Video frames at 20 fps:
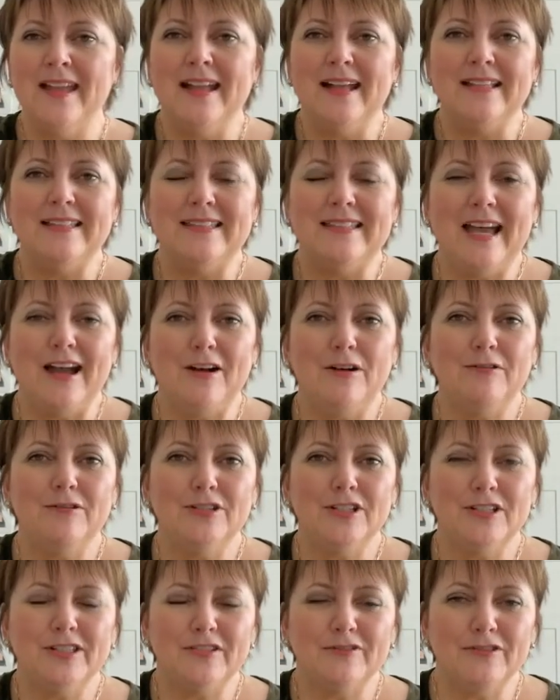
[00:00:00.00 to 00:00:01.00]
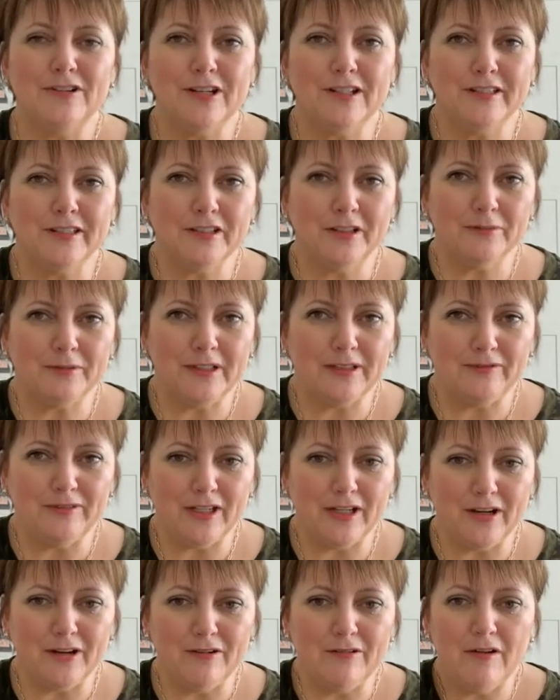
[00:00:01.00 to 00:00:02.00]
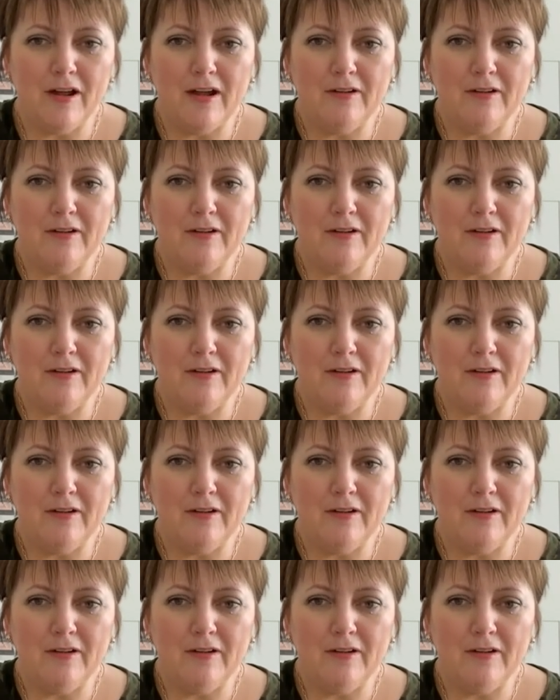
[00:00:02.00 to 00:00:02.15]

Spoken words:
So just for a little review,